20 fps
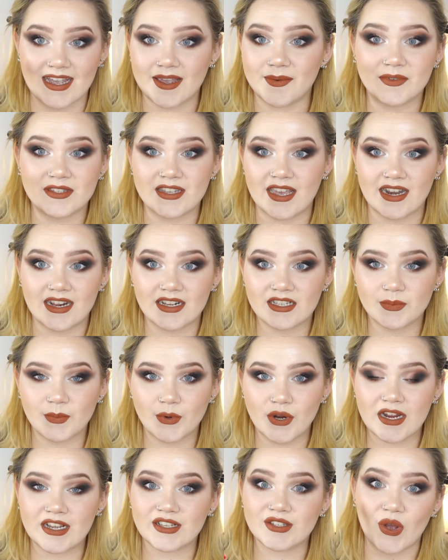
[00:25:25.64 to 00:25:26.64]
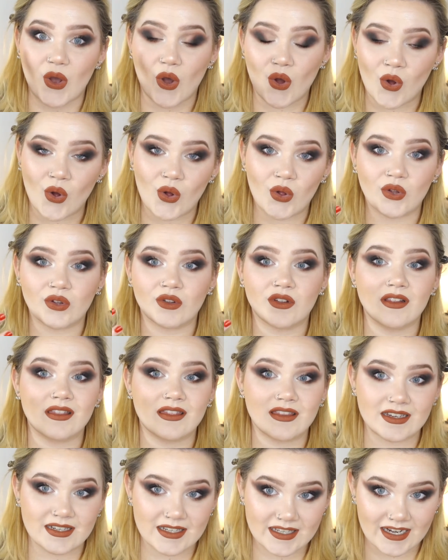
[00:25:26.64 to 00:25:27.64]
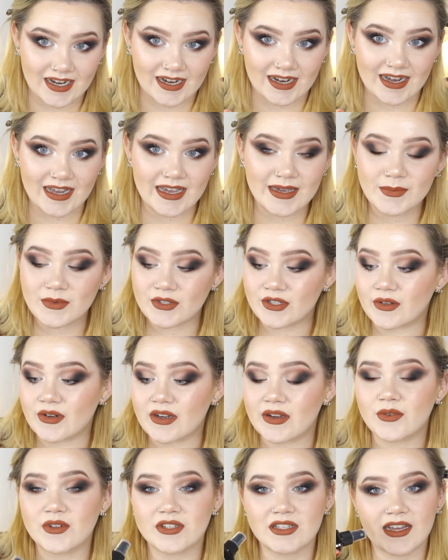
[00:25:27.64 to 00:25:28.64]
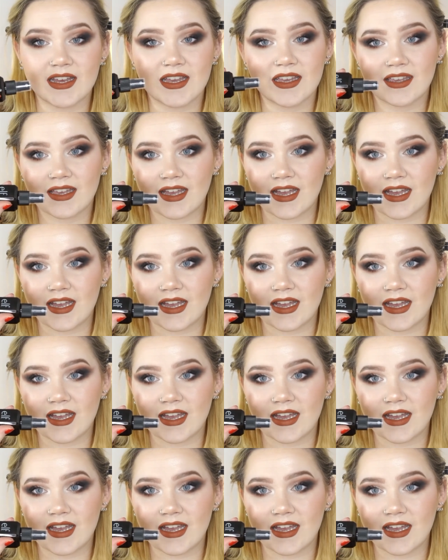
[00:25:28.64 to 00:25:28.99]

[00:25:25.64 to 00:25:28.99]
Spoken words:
setting sprays all the time, so I was like,